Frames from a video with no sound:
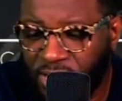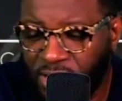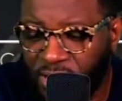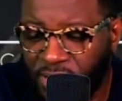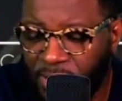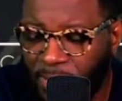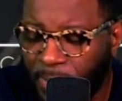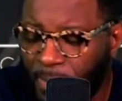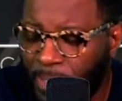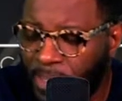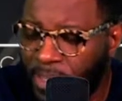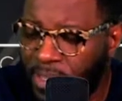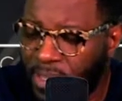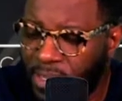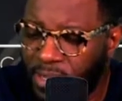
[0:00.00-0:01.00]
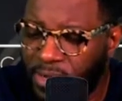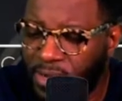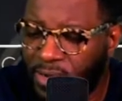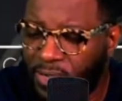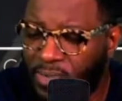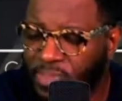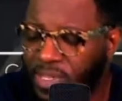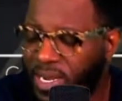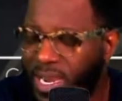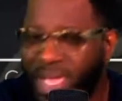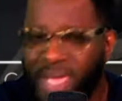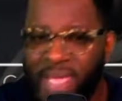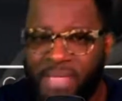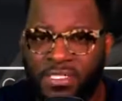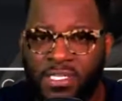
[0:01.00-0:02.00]
So, the
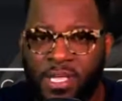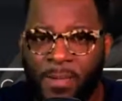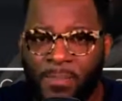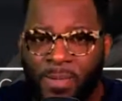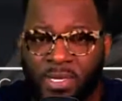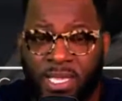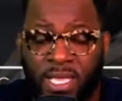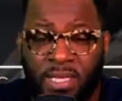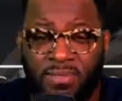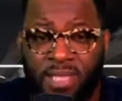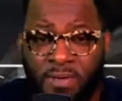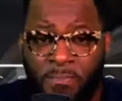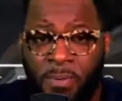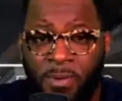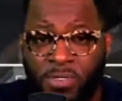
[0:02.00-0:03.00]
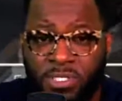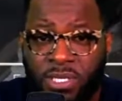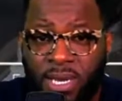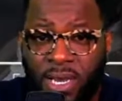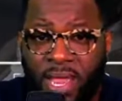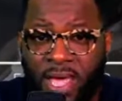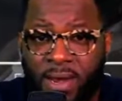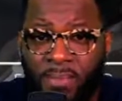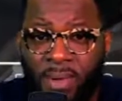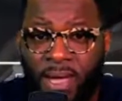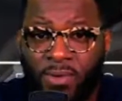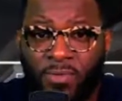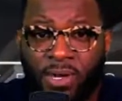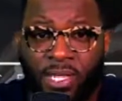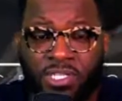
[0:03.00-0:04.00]
last couple of days I've posted a lot
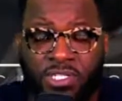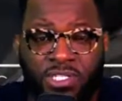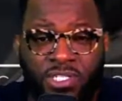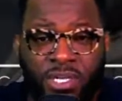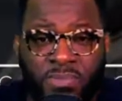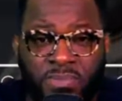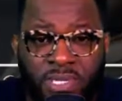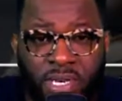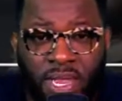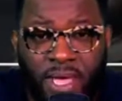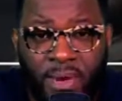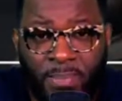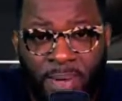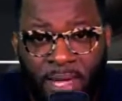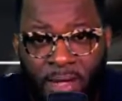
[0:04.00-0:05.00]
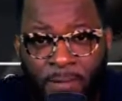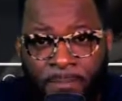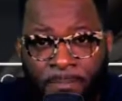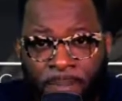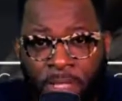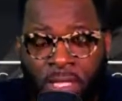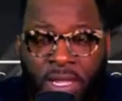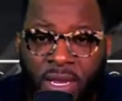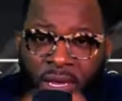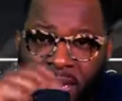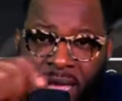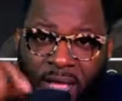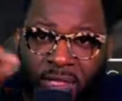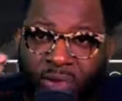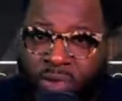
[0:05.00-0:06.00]
about relationships, a lot about
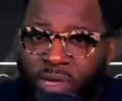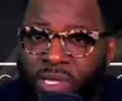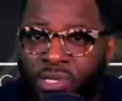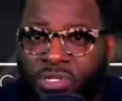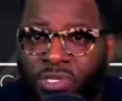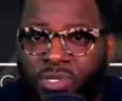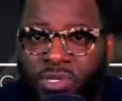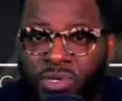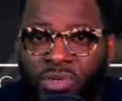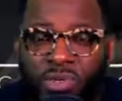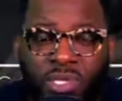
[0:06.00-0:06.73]
not going into the new